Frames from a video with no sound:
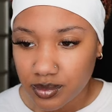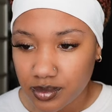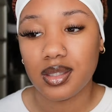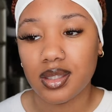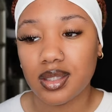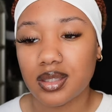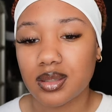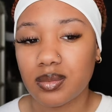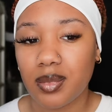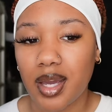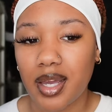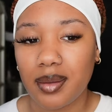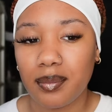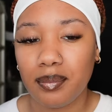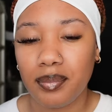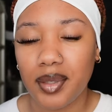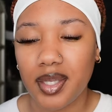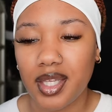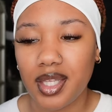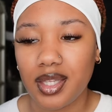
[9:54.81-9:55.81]
This
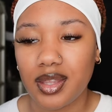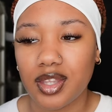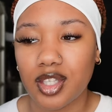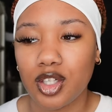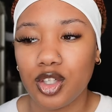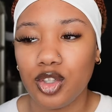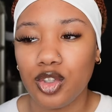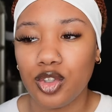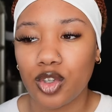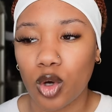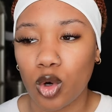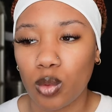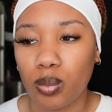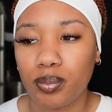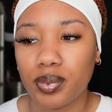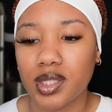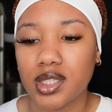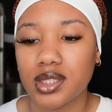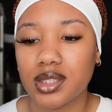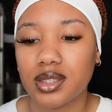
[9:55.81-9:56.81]
might be the
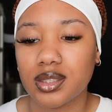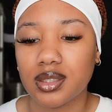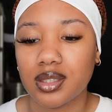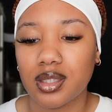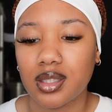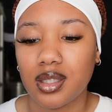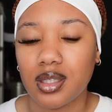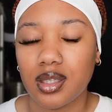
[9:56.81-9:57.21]
dopest